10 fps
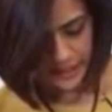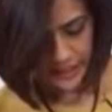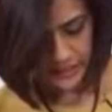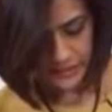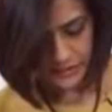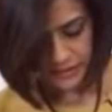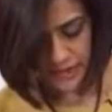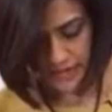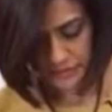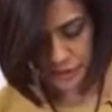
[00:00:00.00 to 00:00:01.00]
and
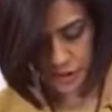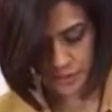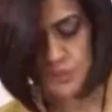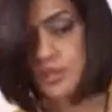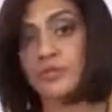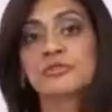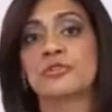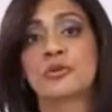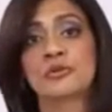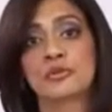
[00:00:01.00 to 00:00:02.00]
5 drops of
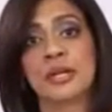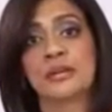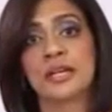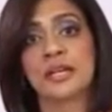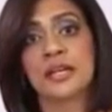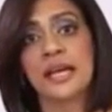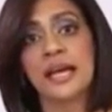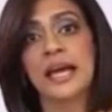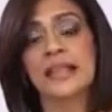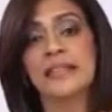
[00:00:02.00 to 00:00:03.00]
rosemary.
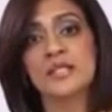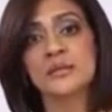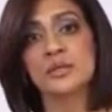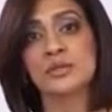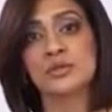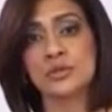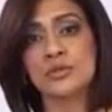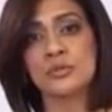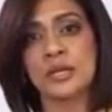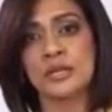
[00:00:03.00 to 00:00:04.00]
And that's because
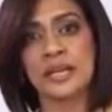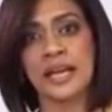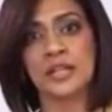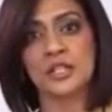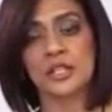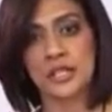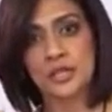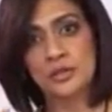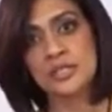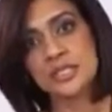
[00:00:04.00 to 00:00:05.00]
rosemary actually
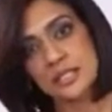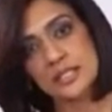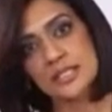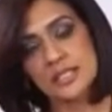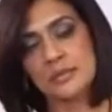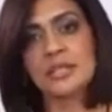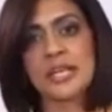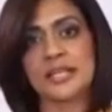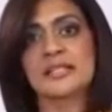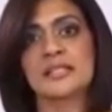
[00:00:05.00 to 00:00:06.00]
goes in and
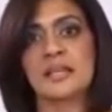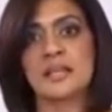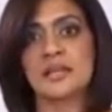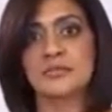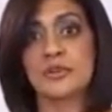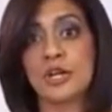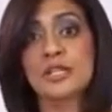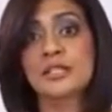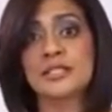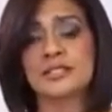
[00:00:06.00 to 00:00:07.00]
stimulates the
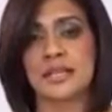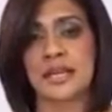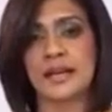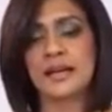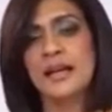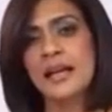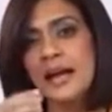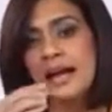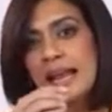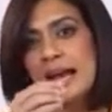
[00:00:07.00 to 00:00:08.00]
follicles of the hair,
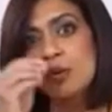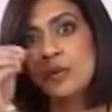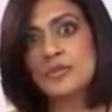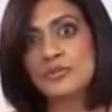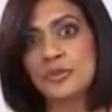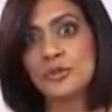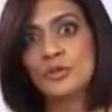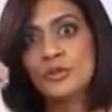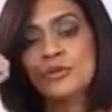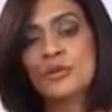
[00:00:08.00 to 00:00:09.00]
allowing for
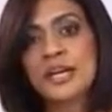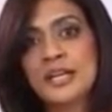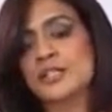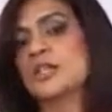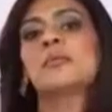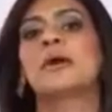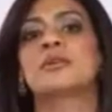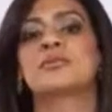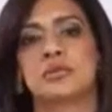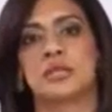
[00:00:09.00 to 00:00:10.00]
your new hair to come
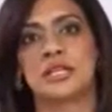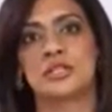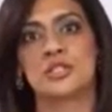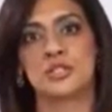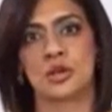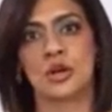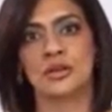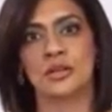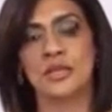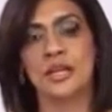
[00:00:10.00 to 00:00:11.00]
out really
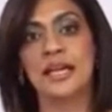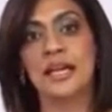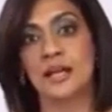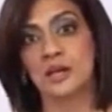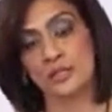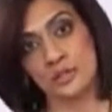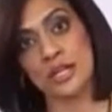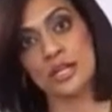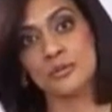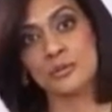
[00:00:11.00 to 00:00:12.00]
stronger, and also
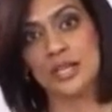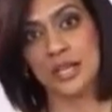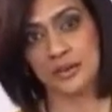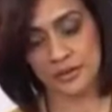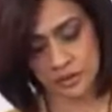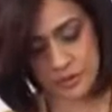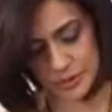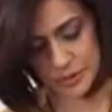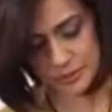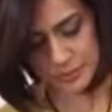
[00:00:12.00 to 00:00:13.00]
helps with hair growth.